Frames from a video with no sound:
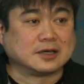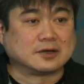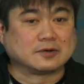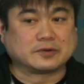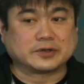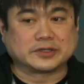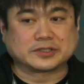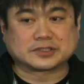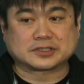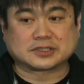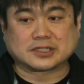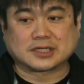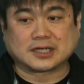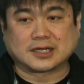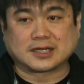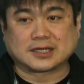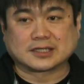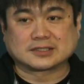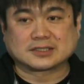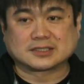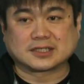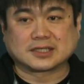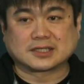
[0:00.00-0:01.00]
which
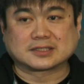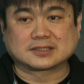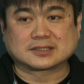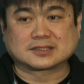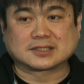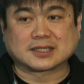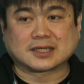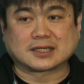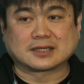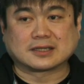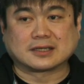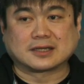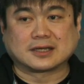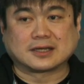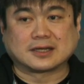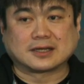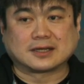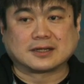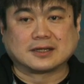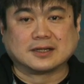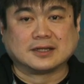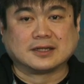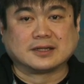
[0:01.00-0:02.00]
uh, says that uh,